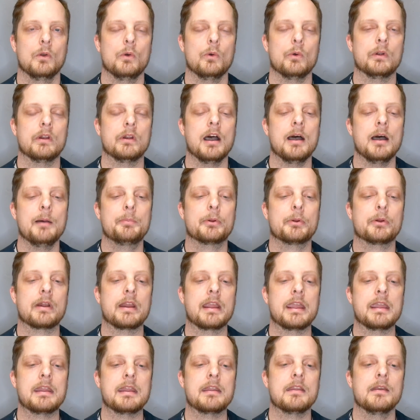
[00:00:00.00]
or
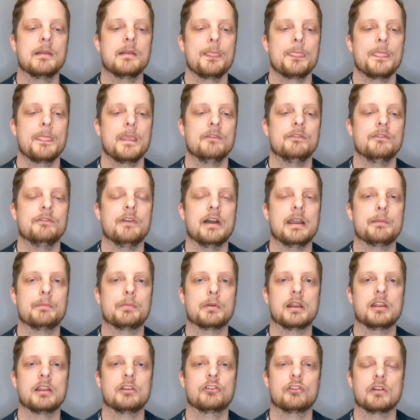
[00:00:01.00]
upgrade
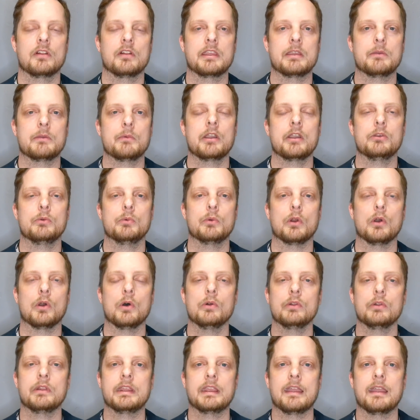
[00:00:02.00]
vibrationally what you were
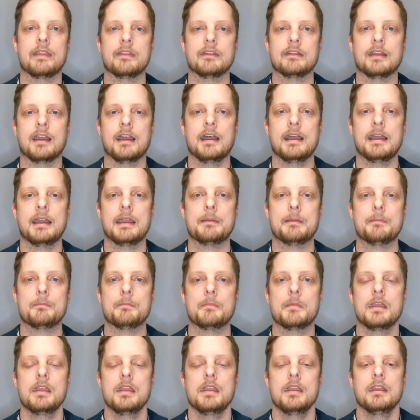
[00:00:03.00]
holding at the time.
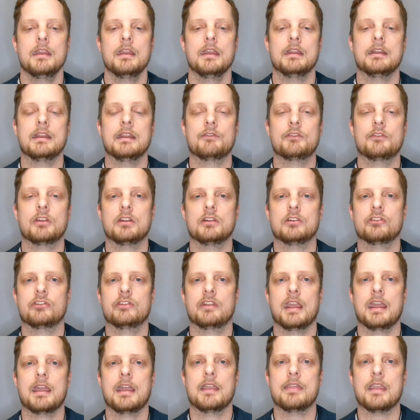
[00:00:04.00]
And you have to
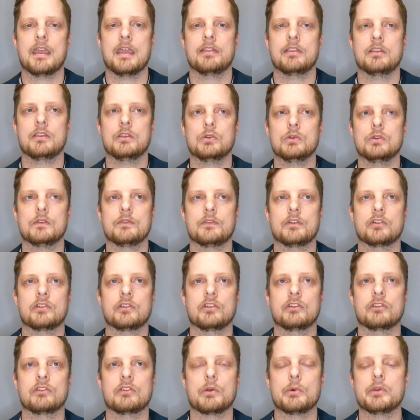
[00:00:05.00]
understand that the
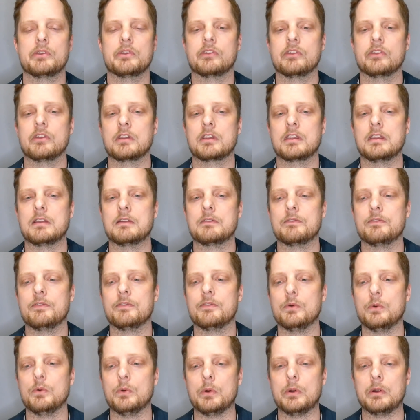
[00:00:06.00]
universe is always looking
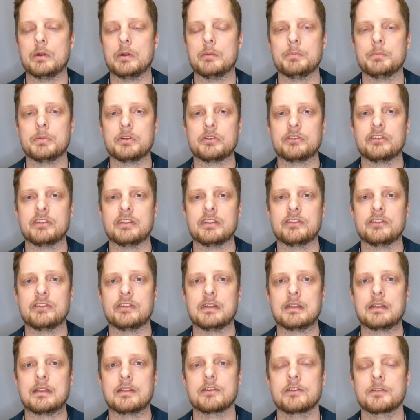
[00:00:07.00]
for
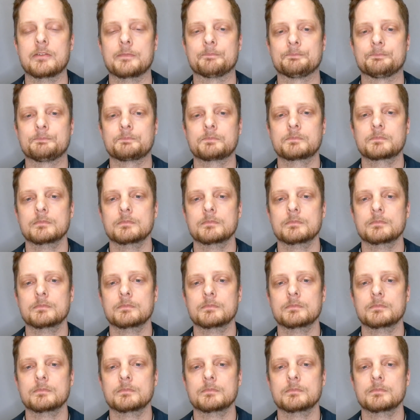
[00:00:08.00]
persistence.